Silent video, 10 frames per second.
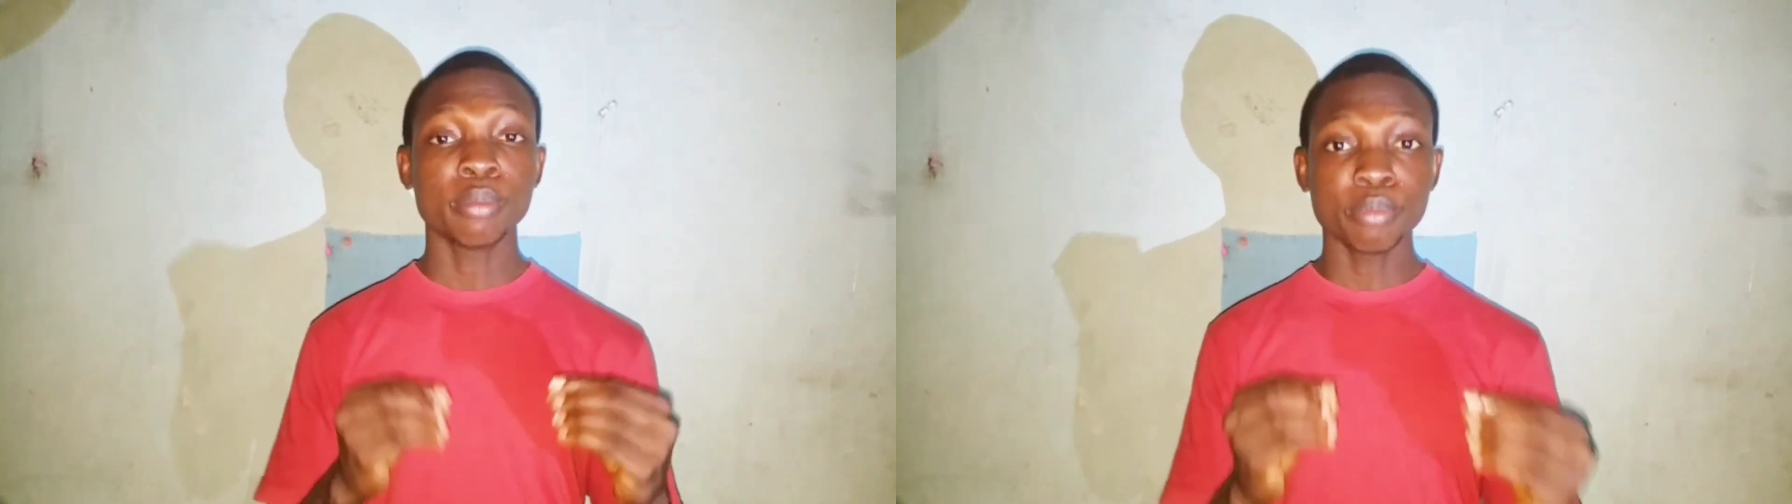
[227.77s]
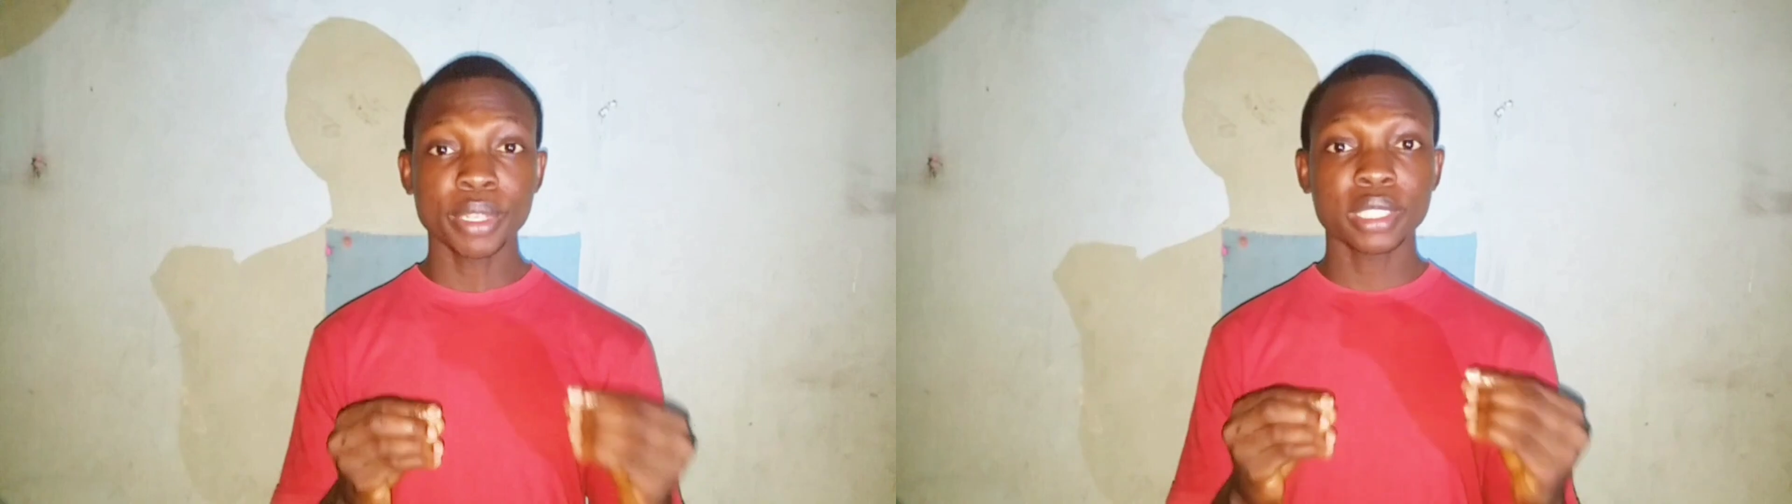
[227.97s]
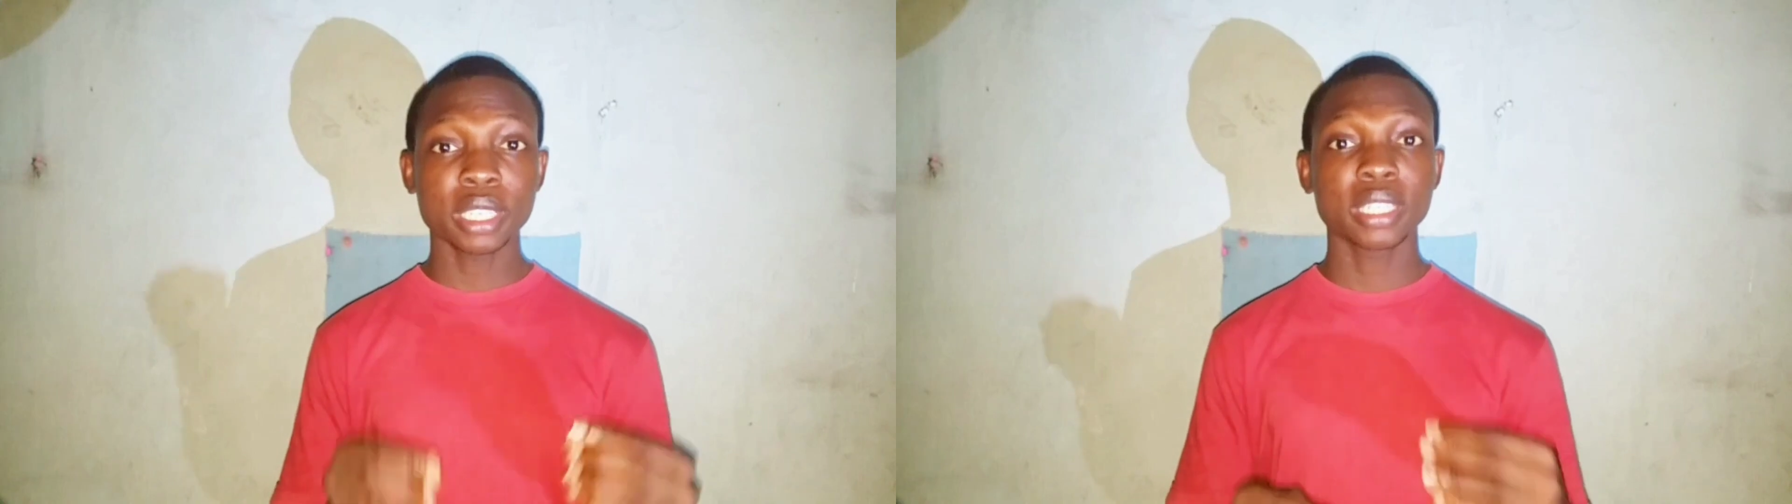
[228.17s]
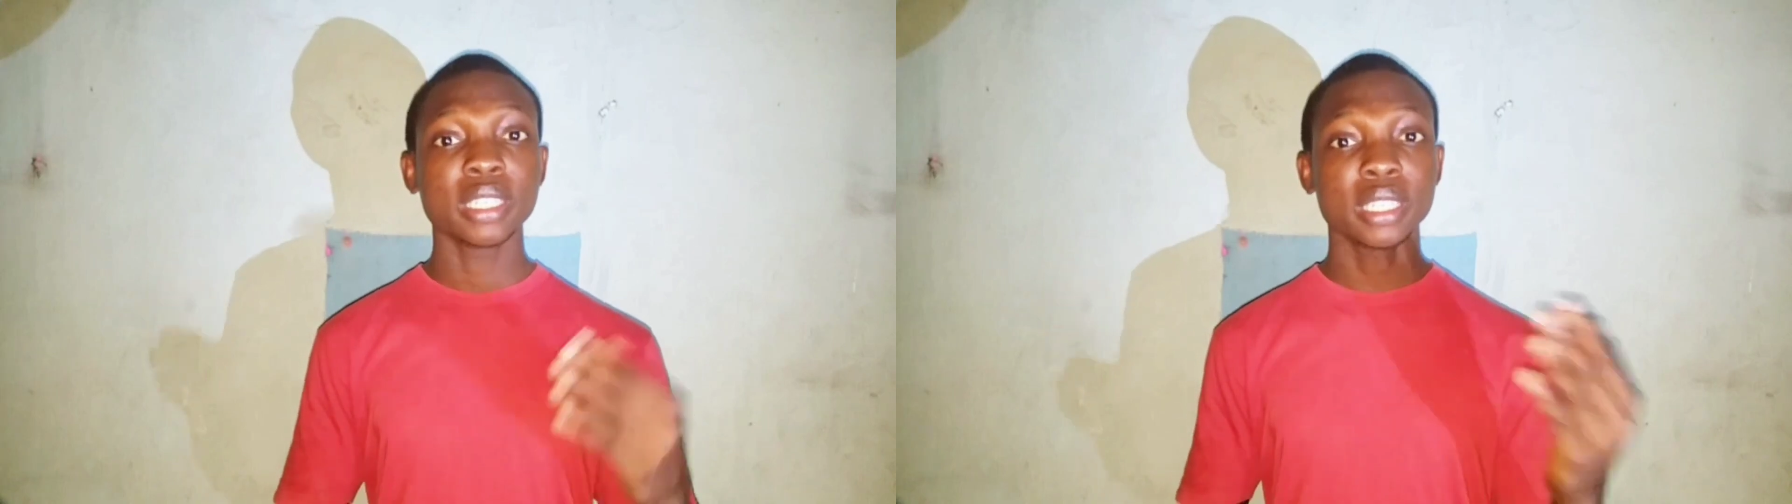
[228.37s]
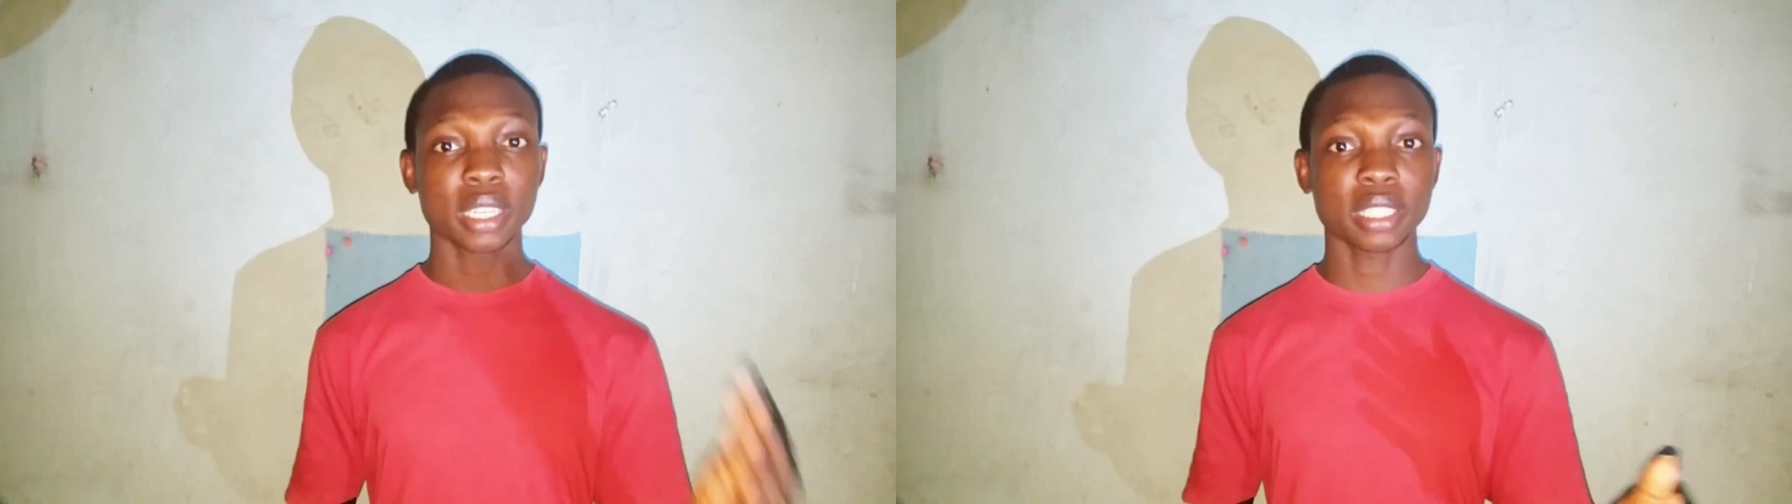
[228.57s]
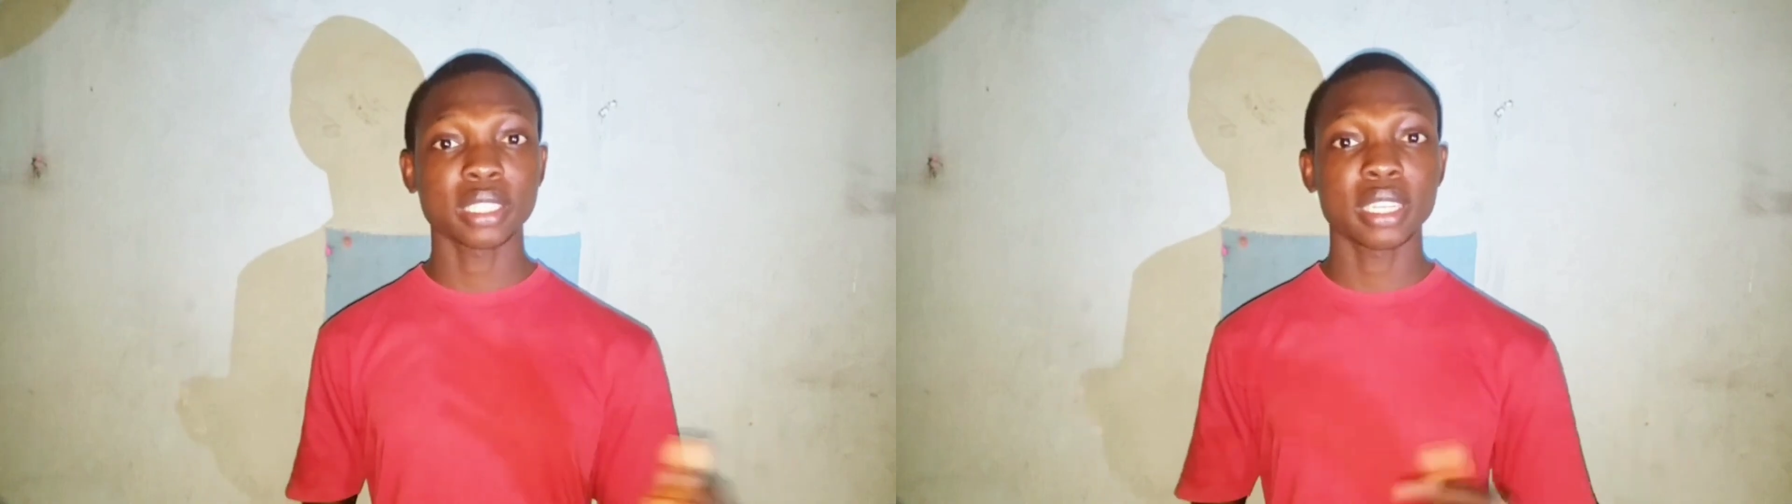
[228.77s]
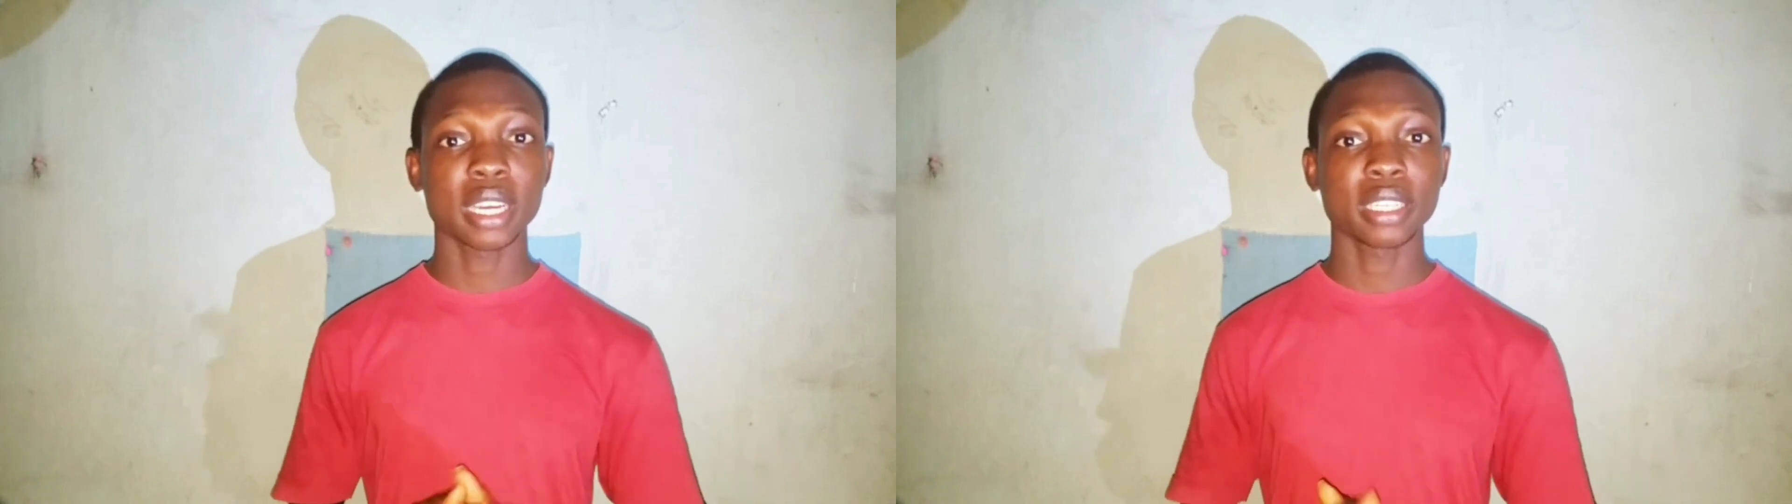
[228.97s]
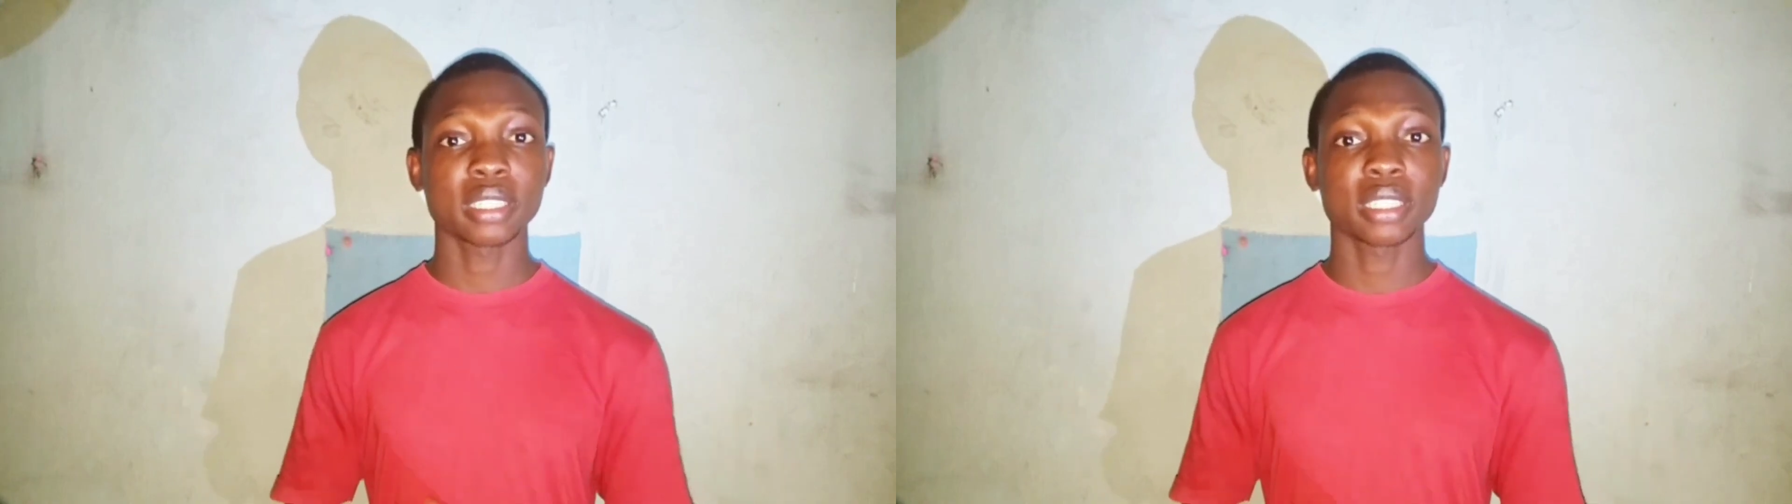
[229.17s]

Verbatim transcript: basically at night.